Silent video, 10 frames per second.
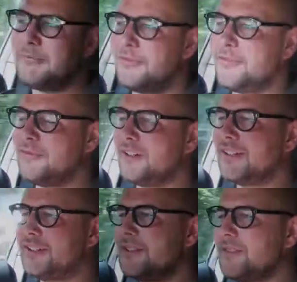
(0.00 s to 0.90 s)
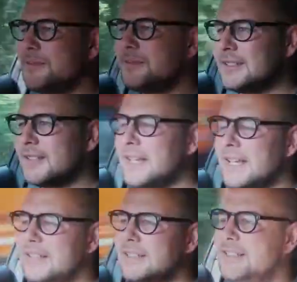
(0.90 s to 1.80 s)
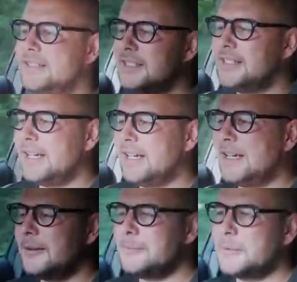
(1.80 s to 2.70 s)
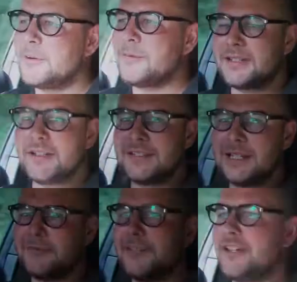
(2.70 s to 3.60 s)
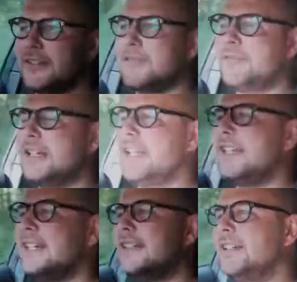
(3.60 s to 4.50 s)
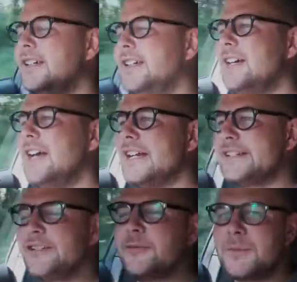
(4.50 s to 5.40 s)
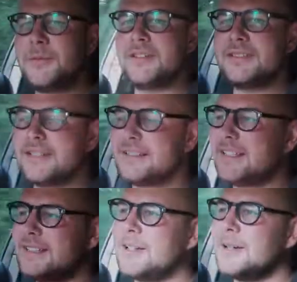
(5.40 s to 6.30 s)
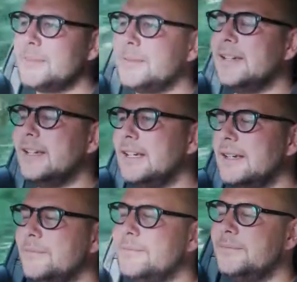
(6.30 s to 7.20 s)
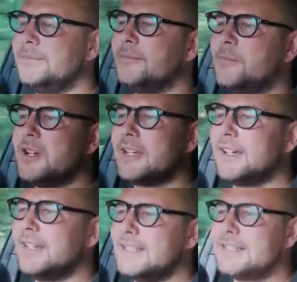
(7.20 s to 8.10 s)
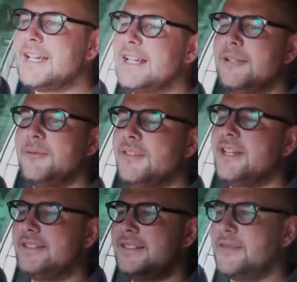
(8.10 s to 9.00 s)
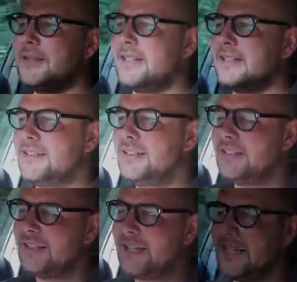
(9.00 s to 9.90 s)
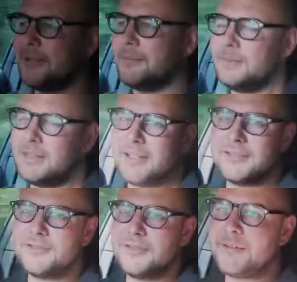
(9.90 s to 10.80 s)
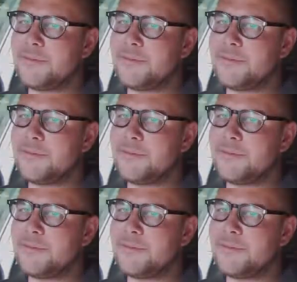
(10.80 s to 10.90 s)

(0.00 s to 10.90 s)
M4 front control arms, things like that, but we want to go a step further and really actually optimise that setup, work out exactly what that's doing. You know, it's all very